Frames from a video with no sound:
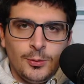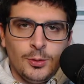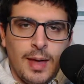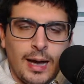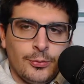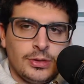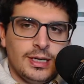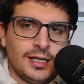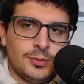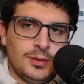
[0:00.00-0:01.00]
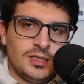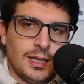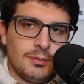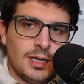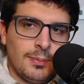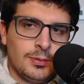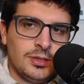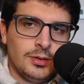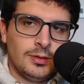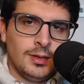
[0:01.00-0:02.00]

we're back with the Knicks. We skipped an episode.